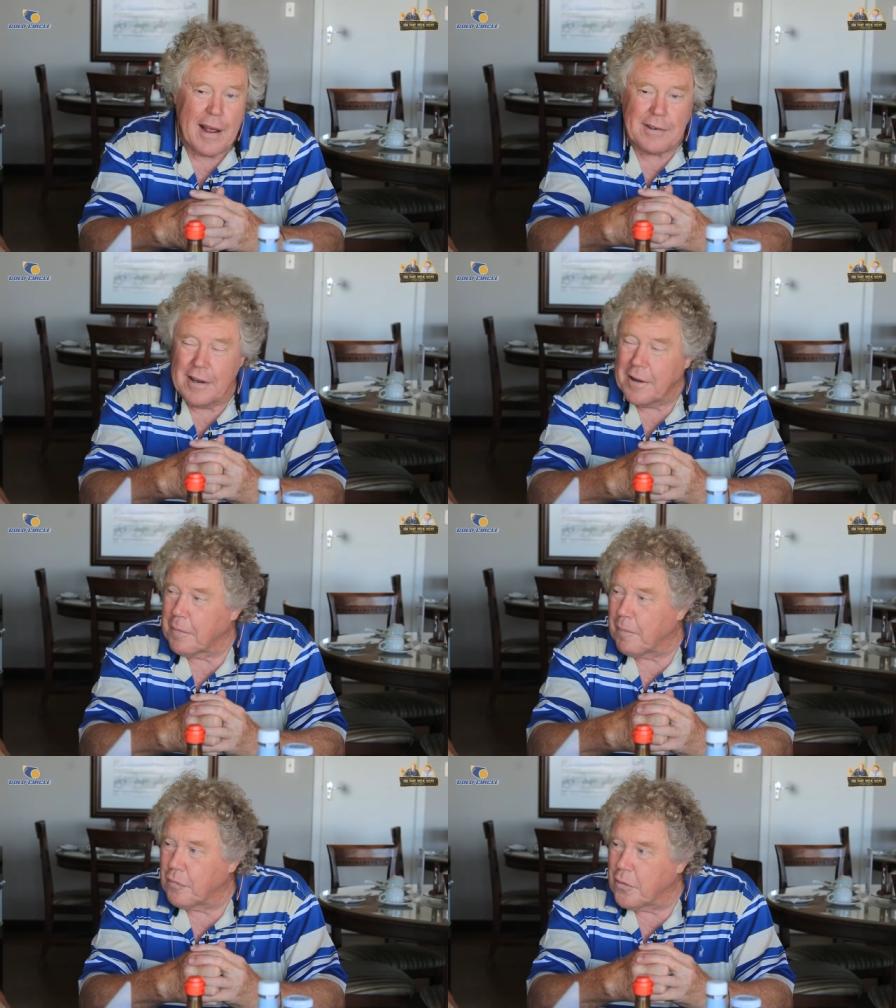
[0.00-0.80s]
actually
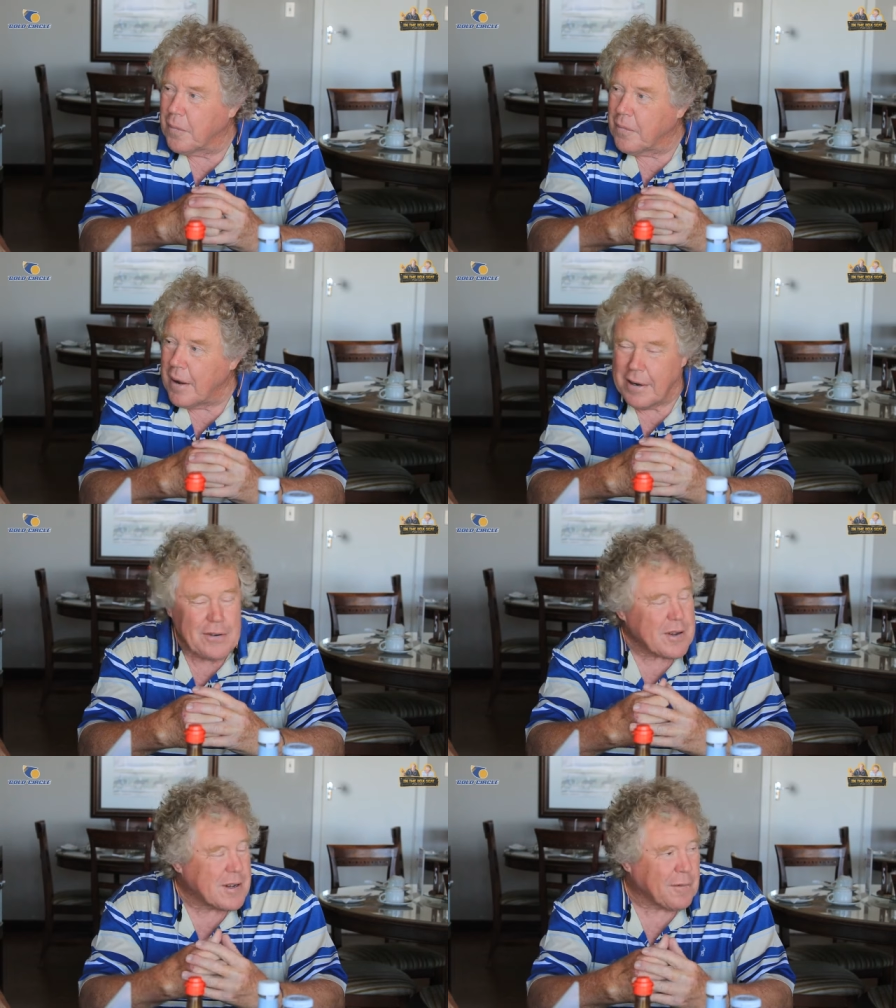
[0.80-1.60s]
quite
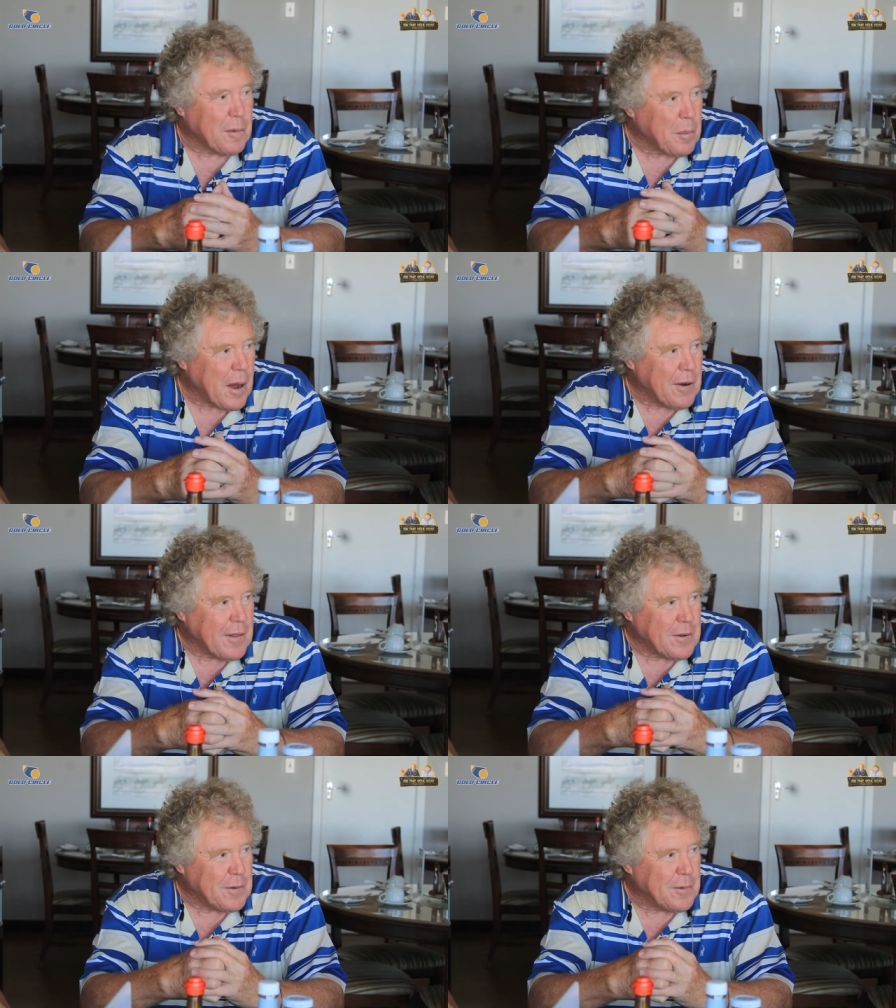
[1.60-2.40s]
interesting for Barra
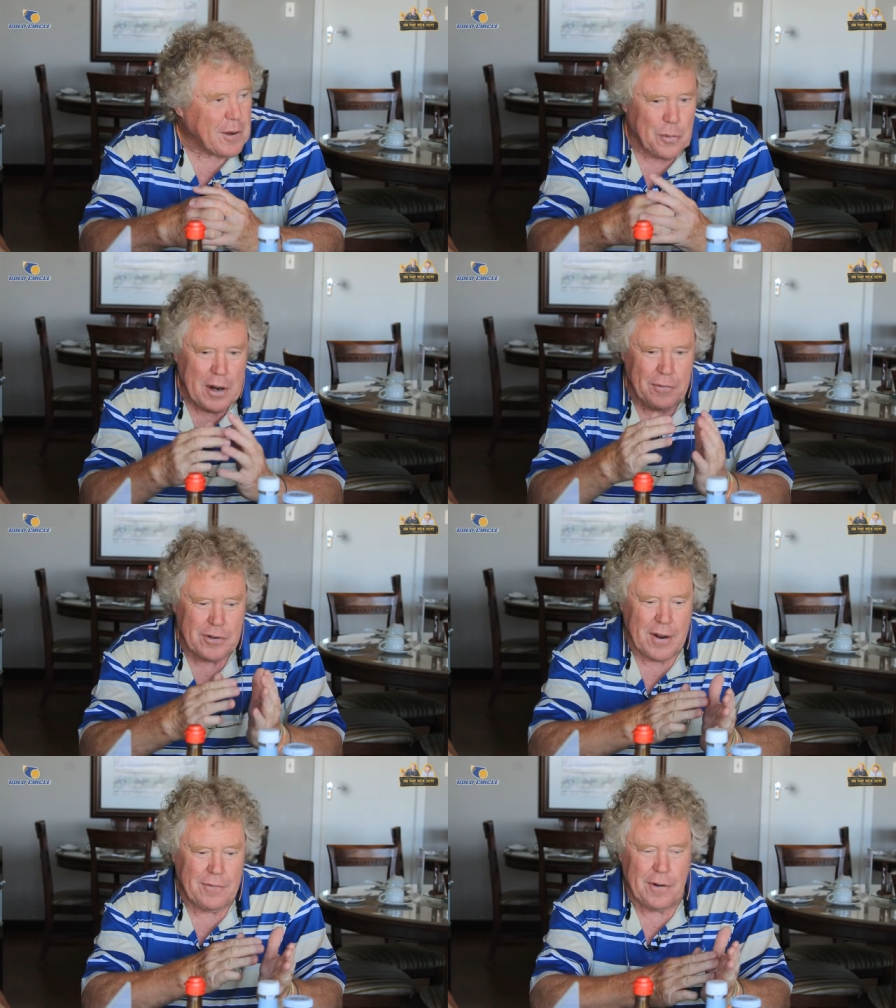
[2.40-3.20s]
that he, he, went
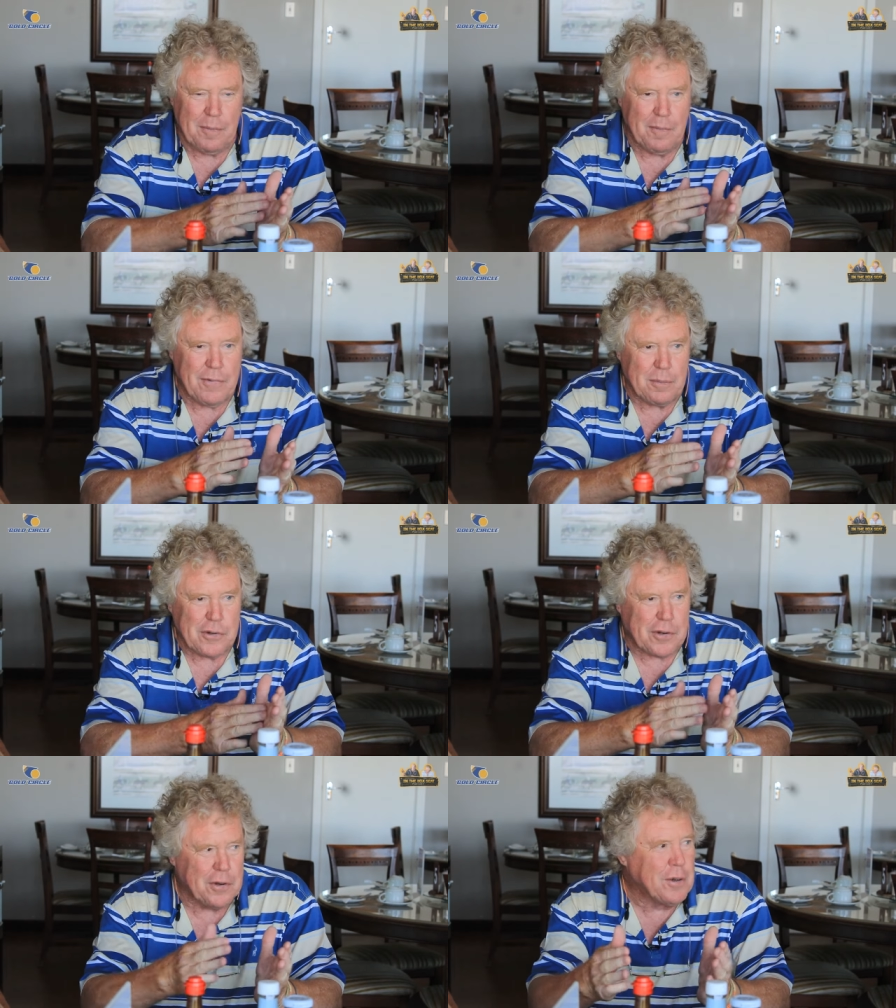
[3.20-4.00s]
straight from, from
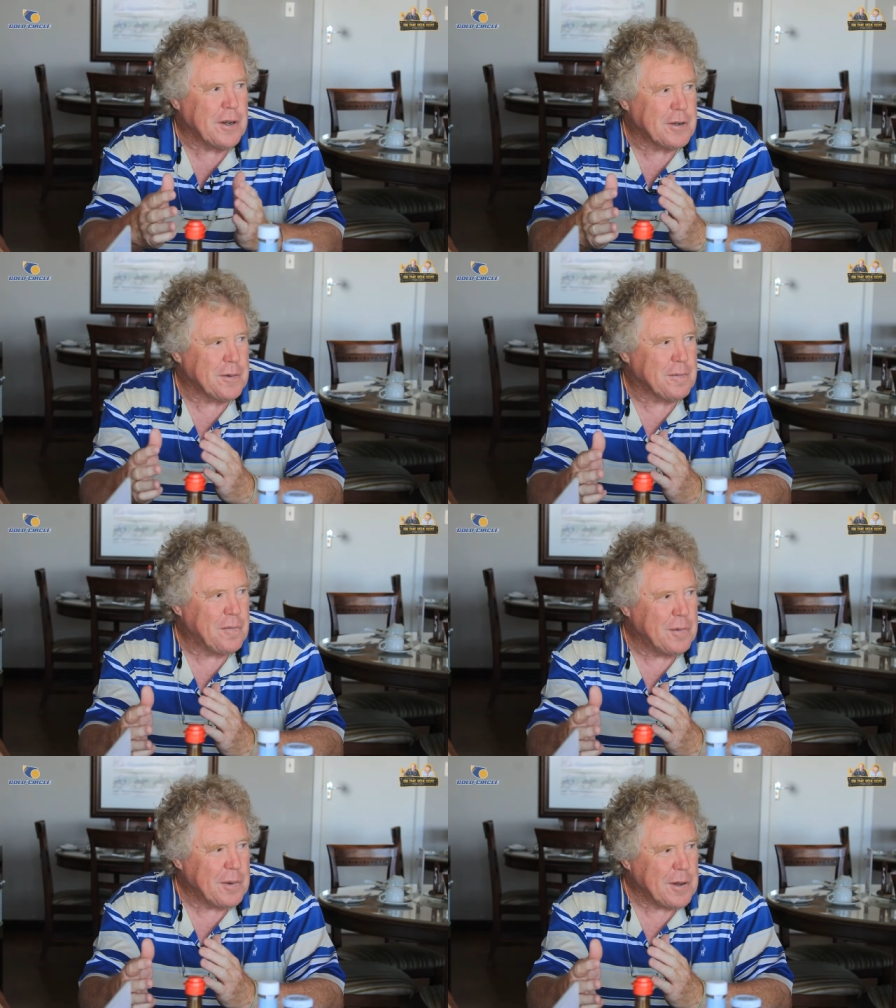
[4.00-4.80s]
school into
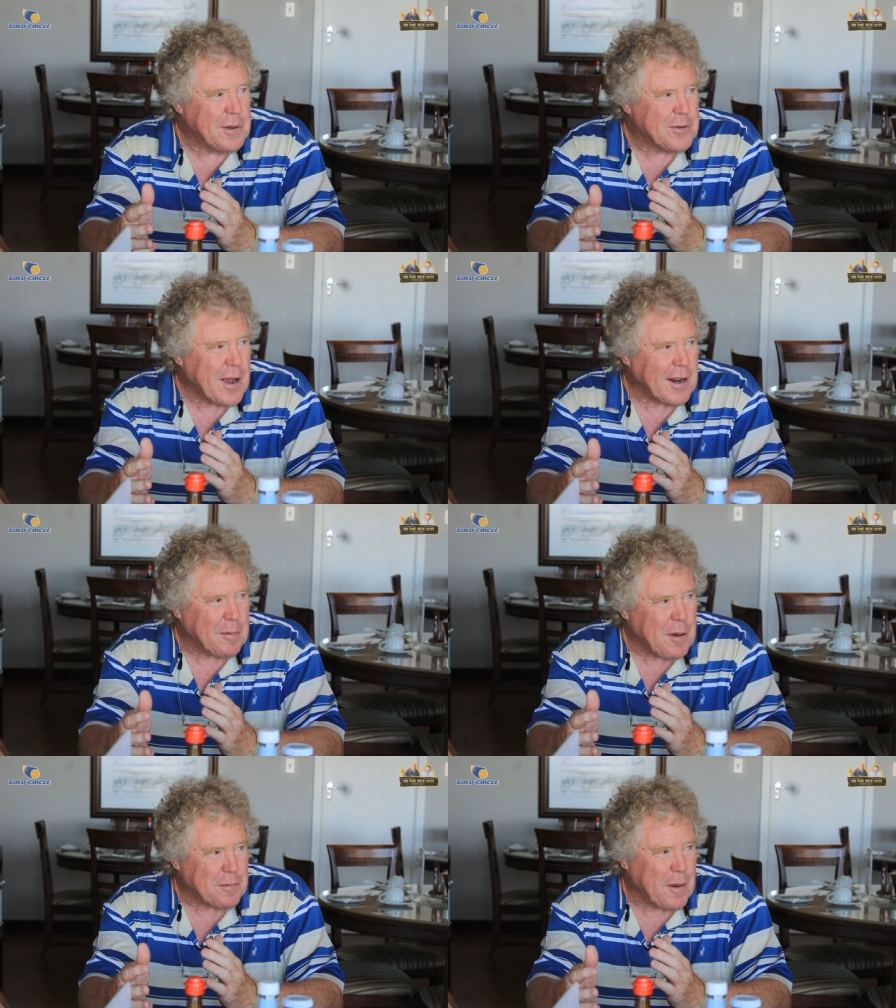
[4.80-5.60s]
into
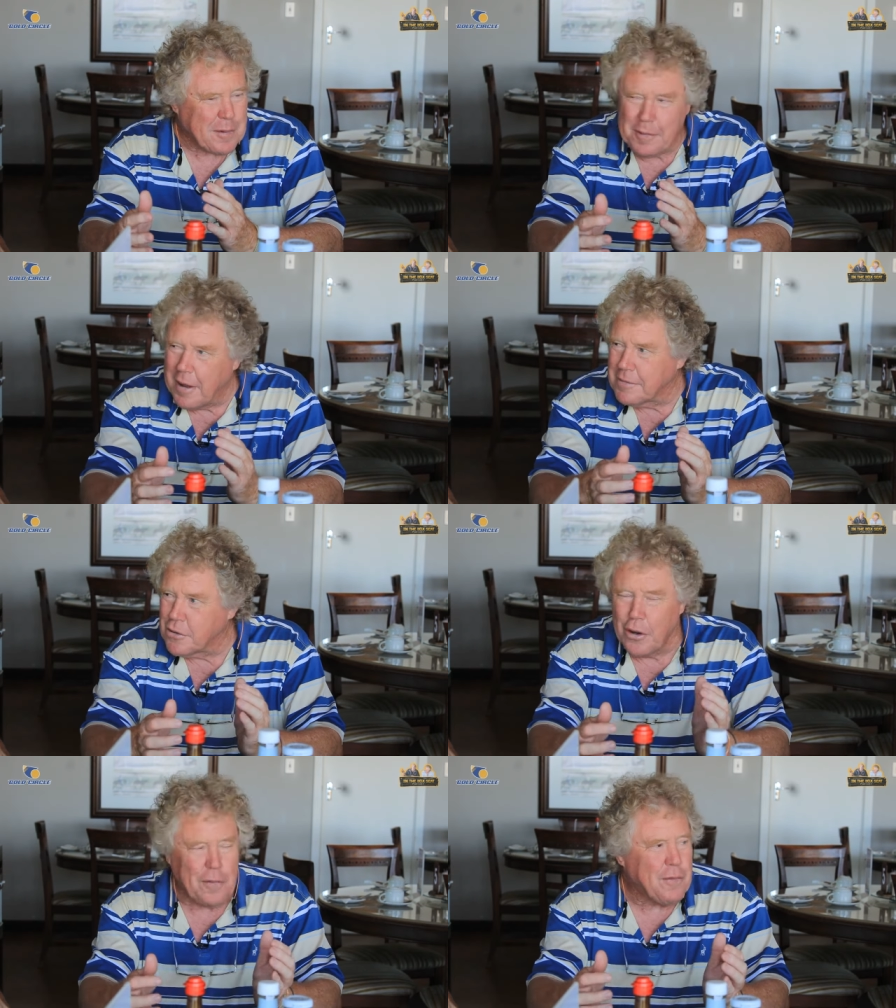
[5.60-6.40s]
training. Most people
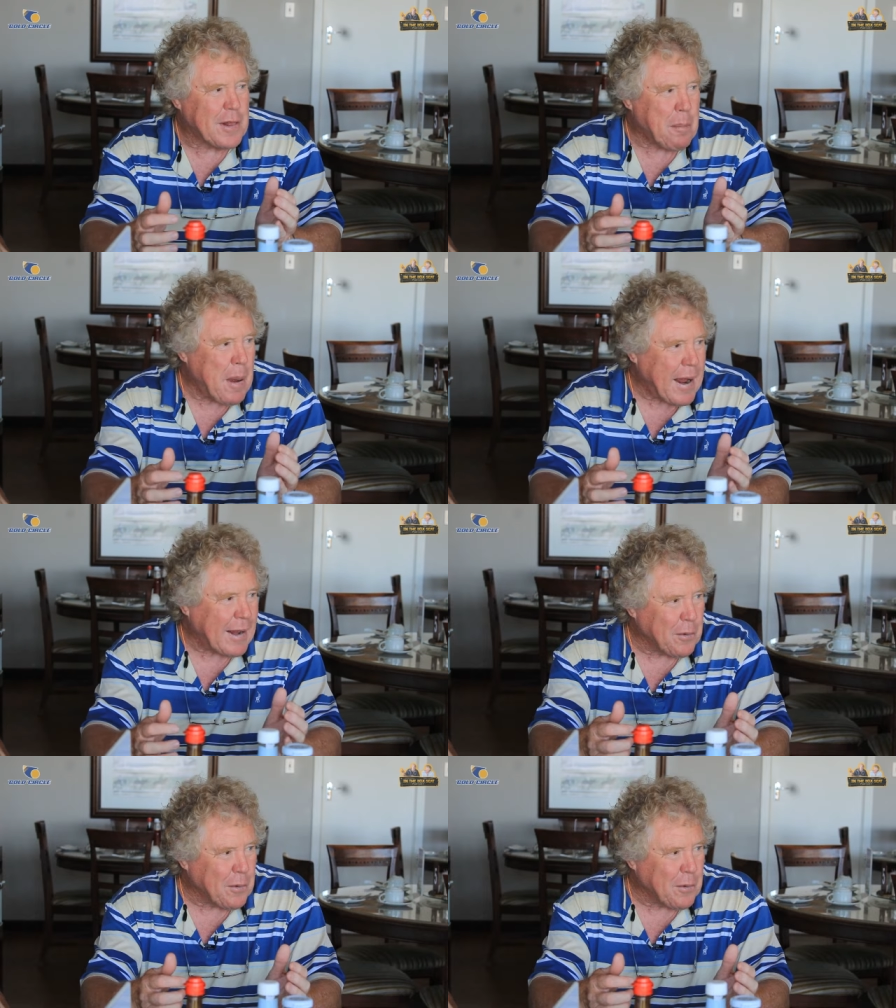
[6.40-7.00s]
start off with the bank